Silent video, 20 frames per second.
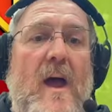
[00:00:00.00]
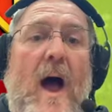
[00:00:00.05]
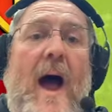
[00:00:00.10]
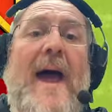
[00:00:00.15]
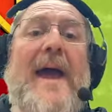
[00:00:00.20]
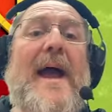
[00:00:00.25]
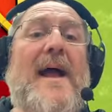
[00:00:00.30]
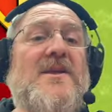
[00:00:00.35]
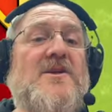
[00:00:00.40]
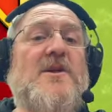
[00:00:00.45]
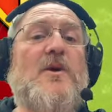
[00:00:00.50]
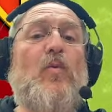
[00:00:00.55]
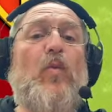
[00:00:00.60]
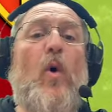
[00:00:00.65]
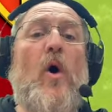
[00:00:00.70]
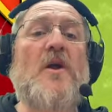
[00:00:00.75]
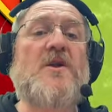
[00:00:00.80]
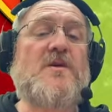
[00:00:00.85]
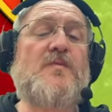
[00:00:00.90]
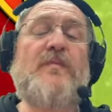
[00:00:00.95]
I actually
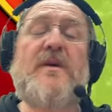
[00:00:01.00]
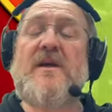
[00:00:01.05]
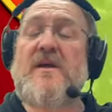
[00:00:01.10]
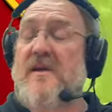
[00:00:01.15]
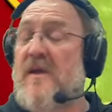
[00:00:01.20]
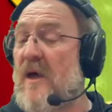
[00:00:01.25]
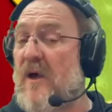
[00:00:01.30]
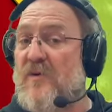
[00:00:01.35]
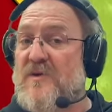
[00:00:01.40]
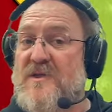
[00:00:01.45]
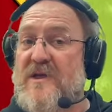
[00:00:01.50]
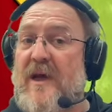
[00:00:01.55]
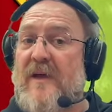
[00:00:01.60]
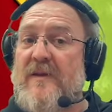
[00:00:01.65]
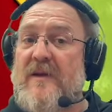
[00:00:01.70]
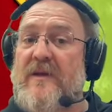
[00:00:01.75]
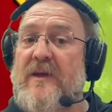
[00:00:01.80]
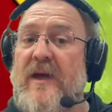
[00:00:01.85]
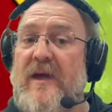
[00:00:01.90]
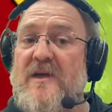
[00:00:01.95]
watched Mean Girls the
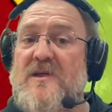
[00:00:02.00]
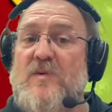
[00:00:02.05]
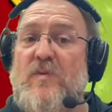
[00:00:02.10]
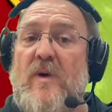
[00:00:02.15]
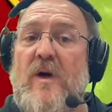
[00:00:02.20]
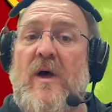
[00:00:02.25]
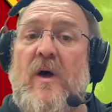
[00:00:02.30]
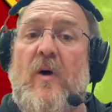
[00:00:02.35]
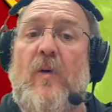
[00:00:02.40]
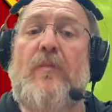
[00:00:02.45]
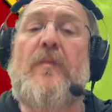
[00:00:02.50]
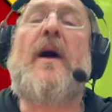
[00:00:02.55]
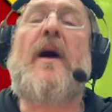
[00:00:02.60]
other day as well.